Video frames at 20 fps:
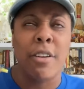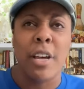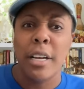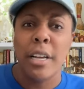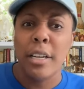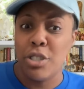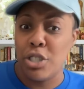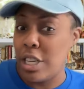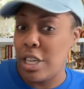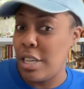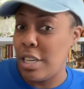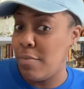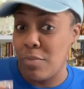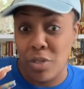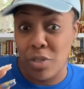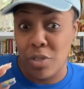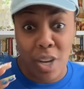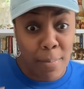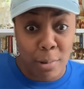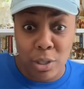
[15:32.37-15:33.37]
She
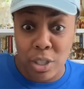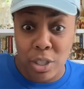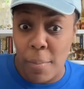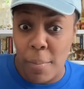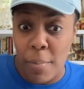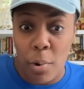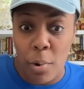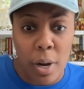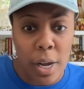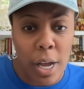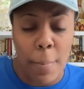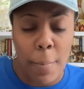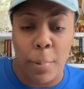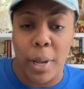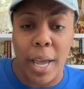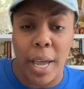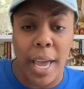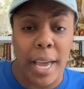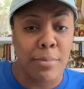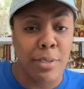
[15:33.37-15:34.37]
double-double a couple
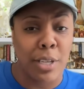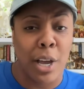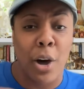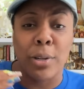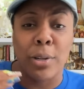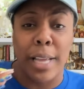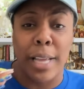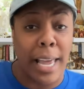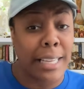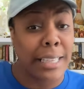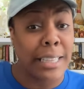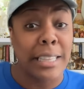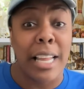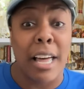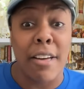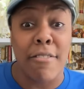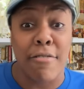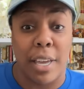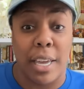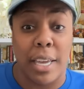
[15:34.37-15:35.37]
games ago, like,
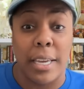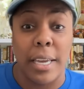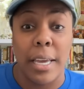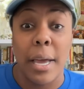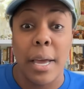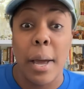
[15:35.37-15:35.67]
love it.